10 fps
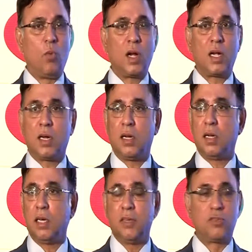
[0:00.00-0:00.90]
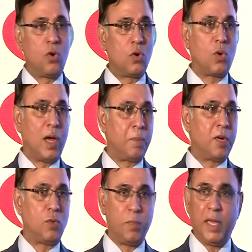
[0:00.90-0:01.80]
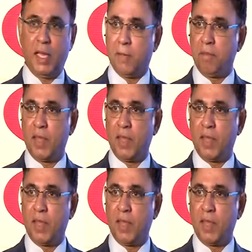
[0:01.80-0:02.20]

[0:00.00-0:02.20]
what is going to happen to me.